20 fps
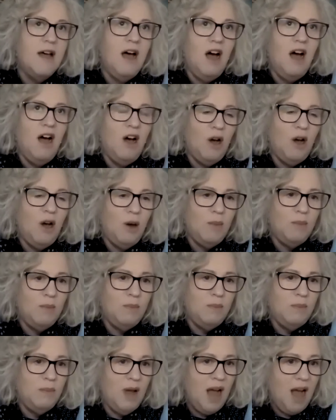
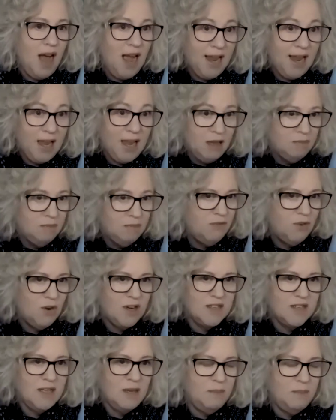I, for
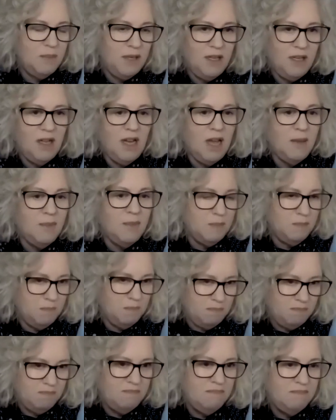example, am a
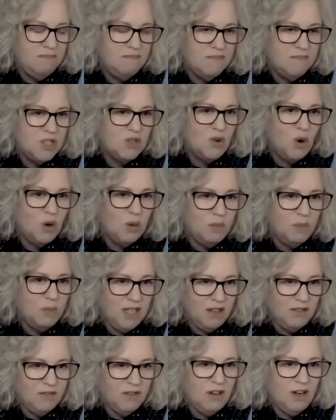strong
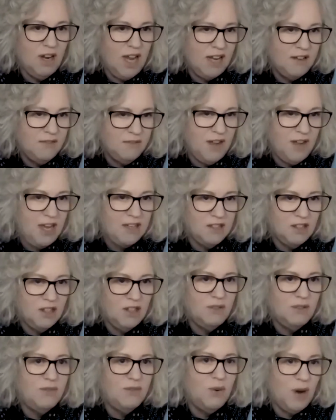believer and
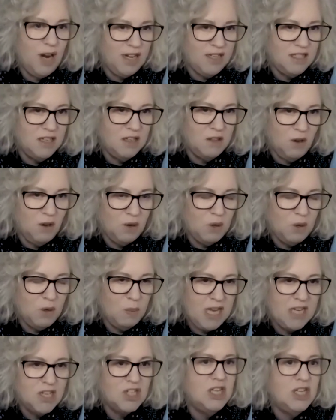fighter for ending the
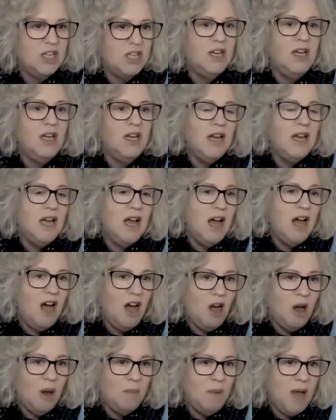occupation.
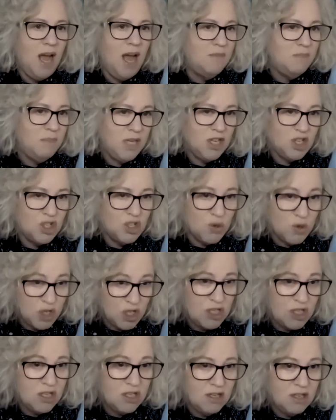I'm being
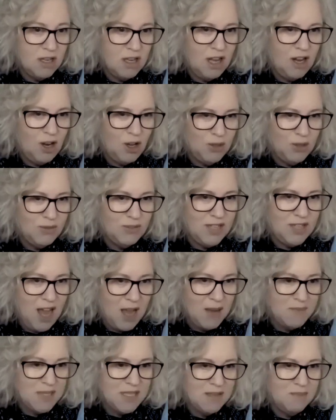shushed a lot of
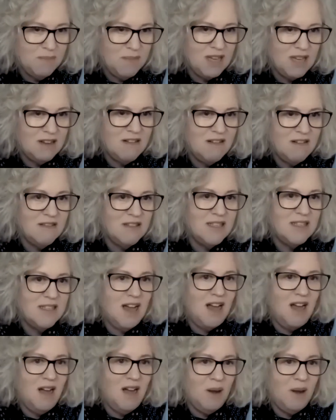times because
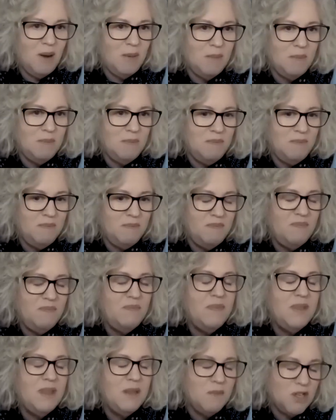
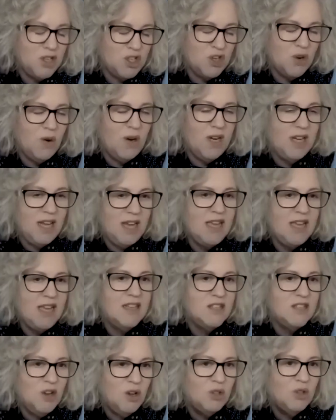the majority
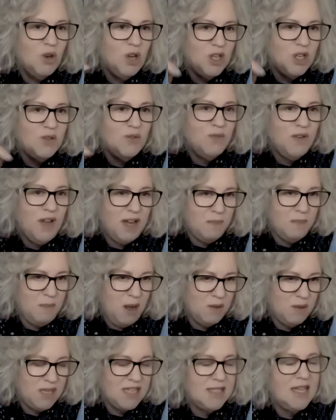is not going to fight
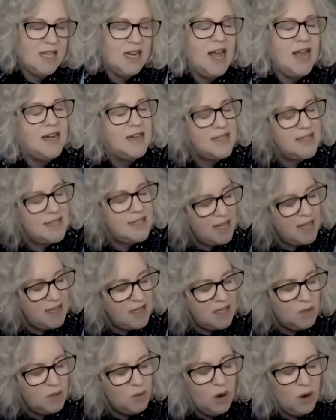about this. And I understand
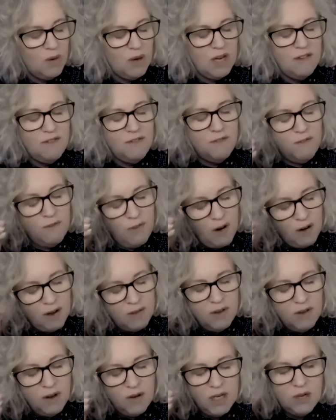that we are in a very,
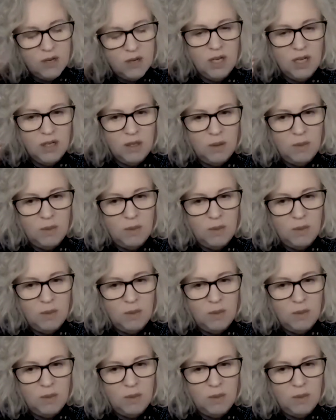very critical